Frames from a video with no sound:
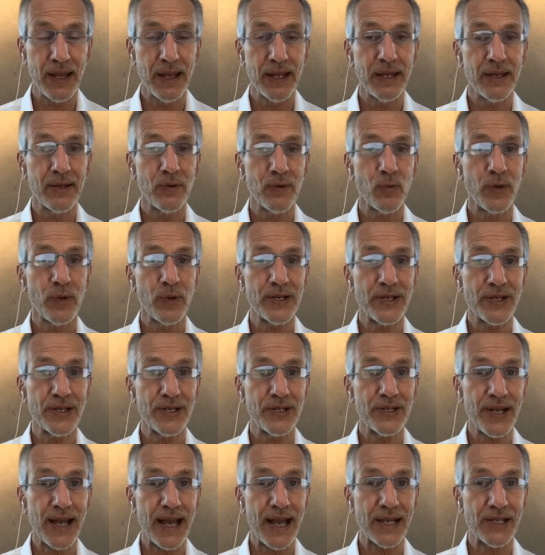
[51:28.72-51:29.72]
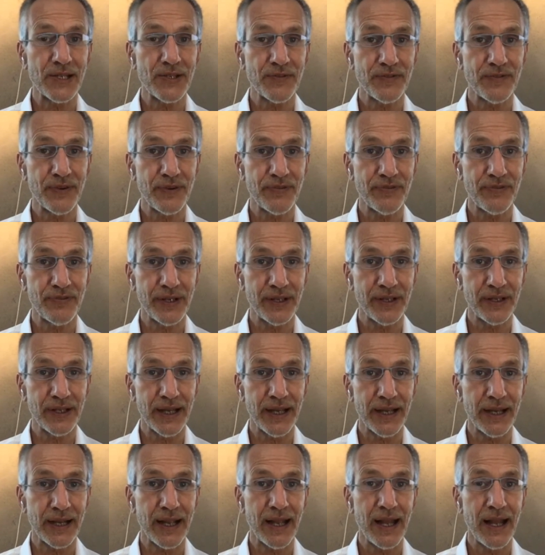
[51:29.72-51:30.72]
which is as
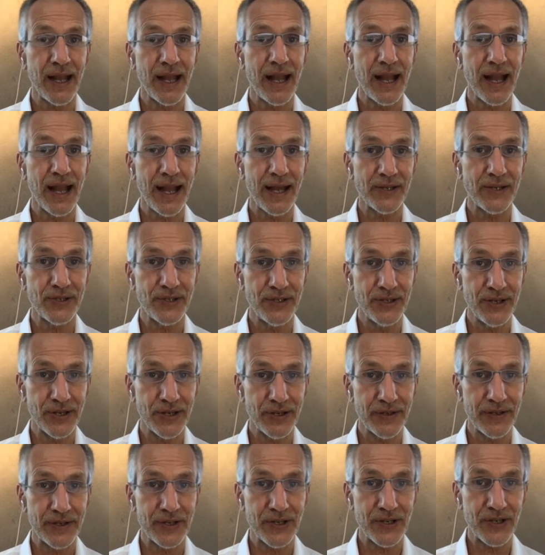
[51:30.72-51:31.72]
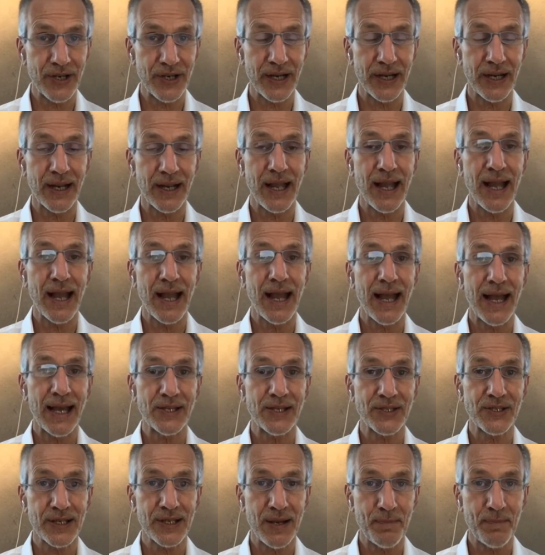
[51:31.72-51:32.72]
fulfilling, as nourishing, as
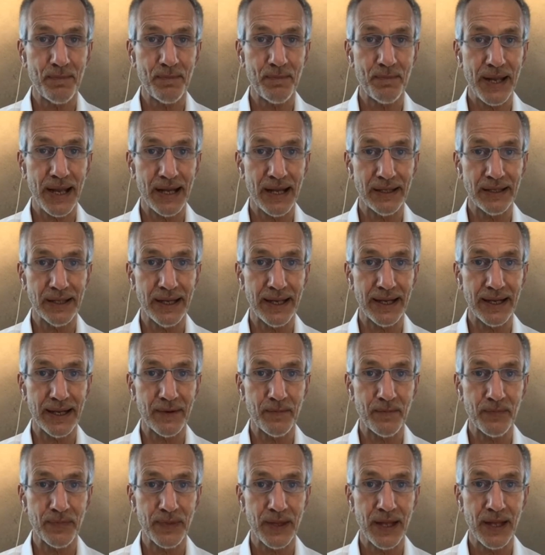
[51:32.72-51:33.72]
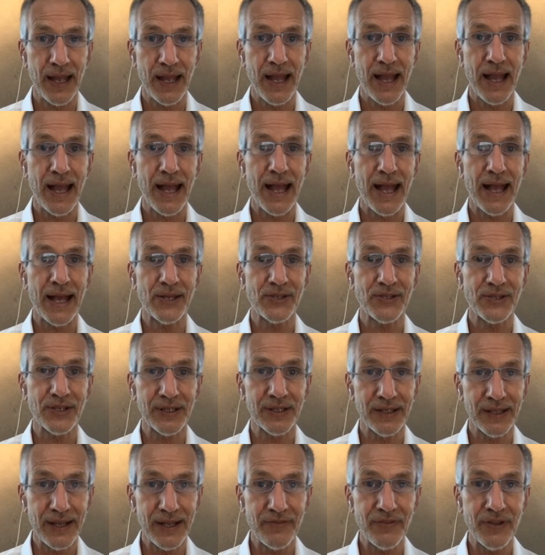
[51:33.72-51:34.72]
compelling as
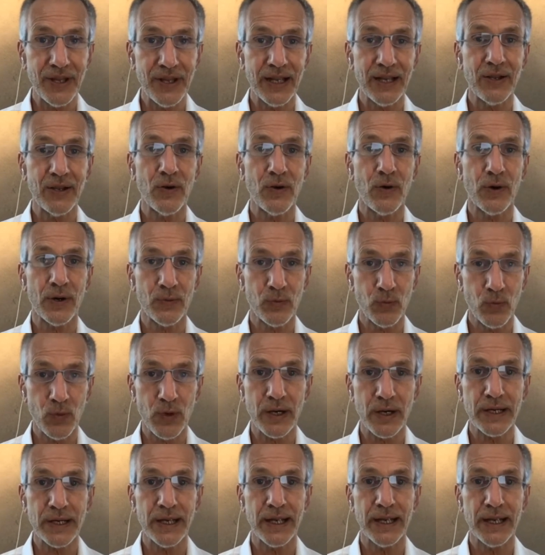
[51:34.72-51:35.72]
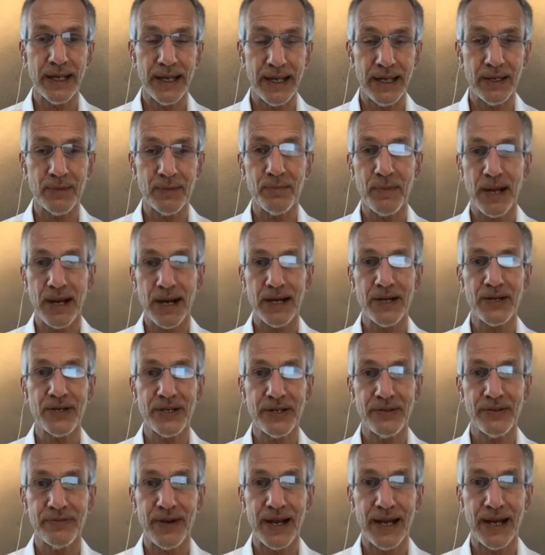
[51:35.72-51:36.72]
living or working in Maharishi
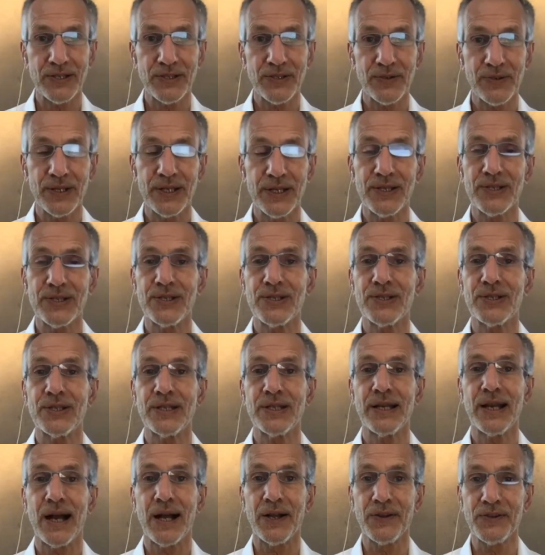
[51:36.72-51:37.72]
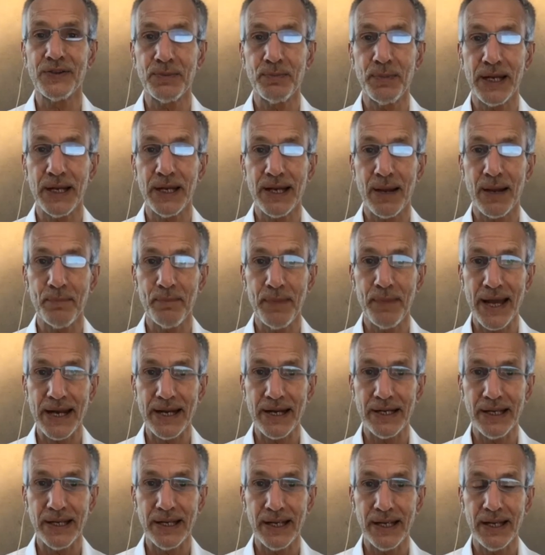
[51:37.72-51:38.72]
Vastu. This is the ultimate
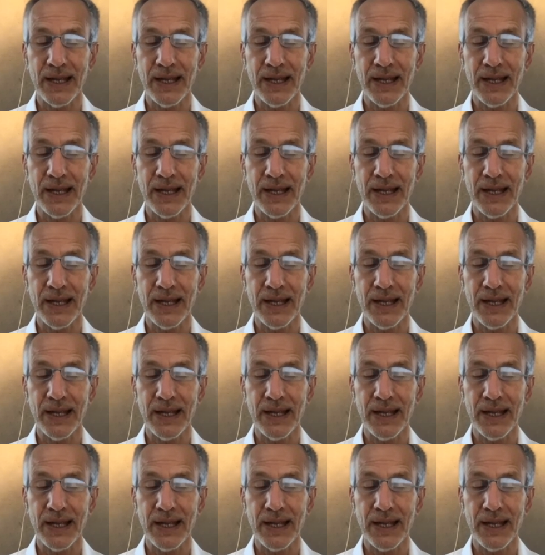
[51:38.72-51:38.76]
amenity,